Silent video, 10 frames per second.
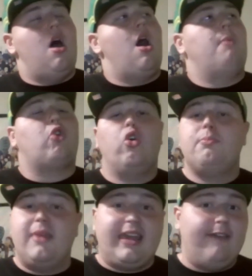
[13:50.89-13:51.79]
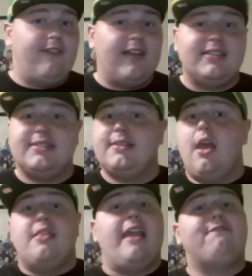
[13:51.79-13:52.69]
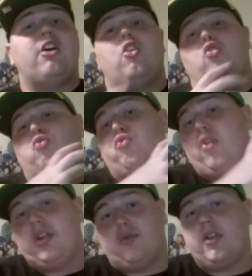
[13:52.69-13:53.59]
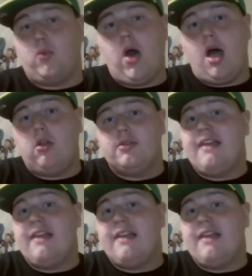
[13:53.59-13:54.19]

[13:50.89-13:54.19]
uh, McKivitz, they've done really, really well.